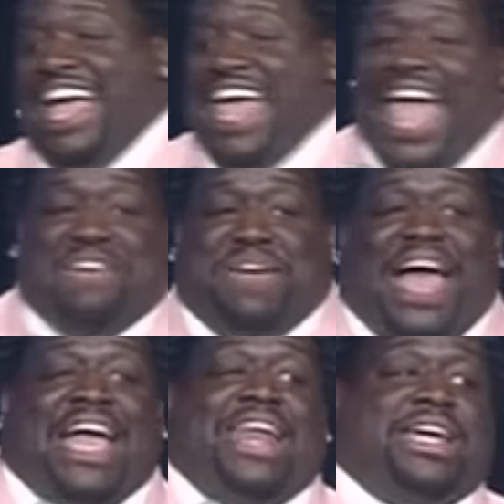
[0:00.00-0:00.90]
Hey, man, I
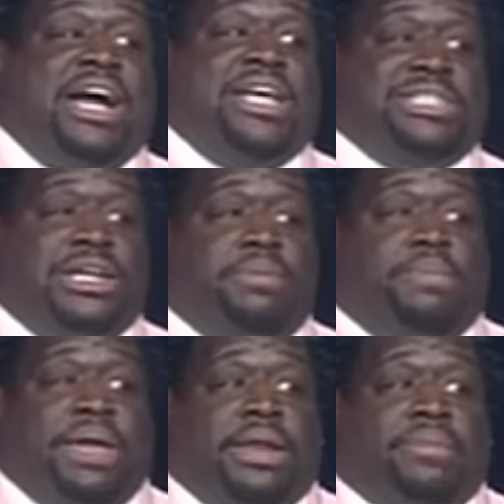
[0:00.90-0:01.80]
got a cousin a little bit
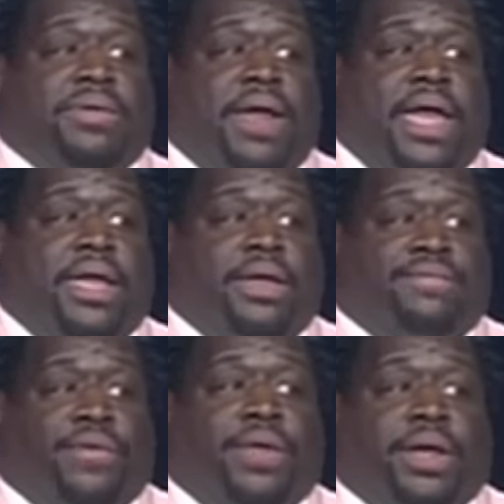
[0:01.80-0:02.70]
bigger than me, right?
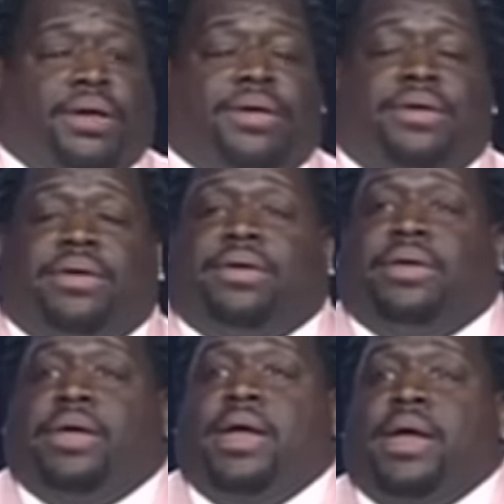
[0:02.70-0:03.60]
For real.
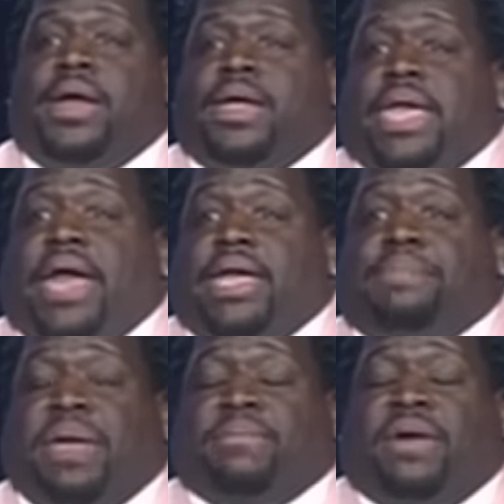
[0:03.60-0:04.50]
Yeah, he a
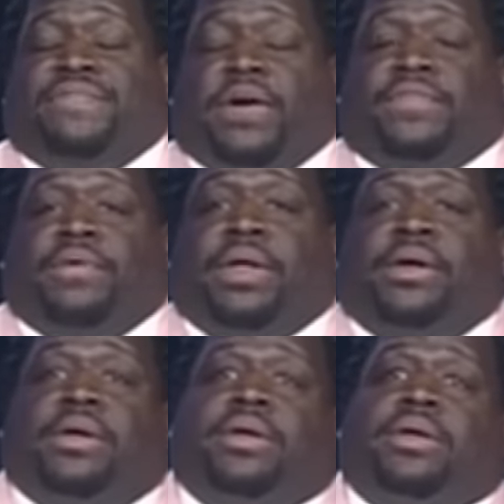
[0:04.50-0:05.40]
big motherfucker, for real.
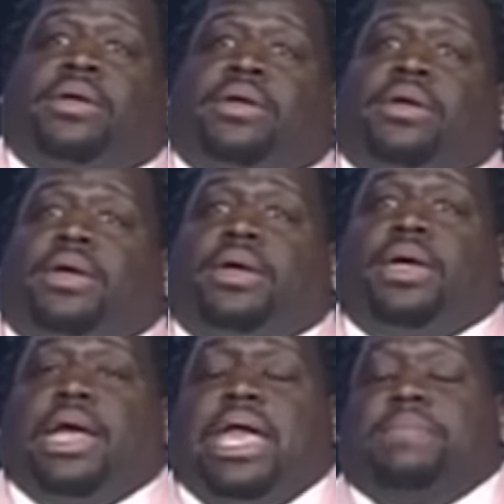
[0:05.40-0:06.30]

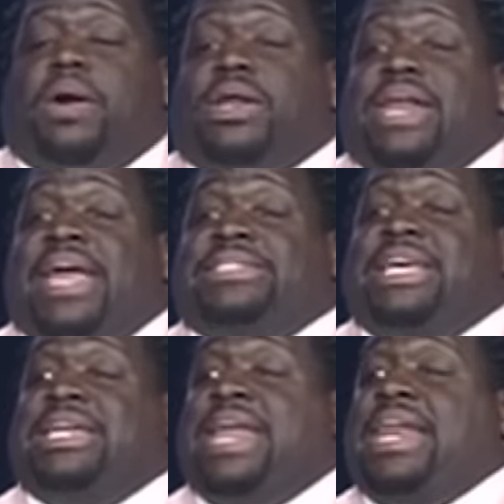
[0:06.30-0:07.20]
He bought a
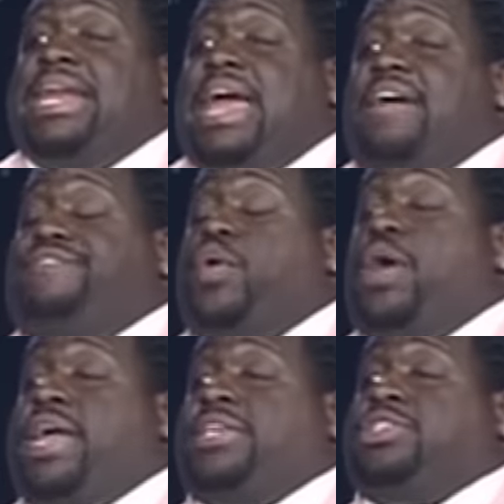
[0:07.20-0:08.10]
1999 Ford
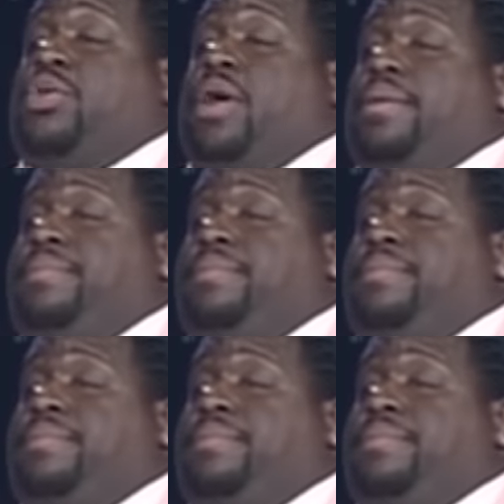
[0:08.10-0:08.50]
Escort.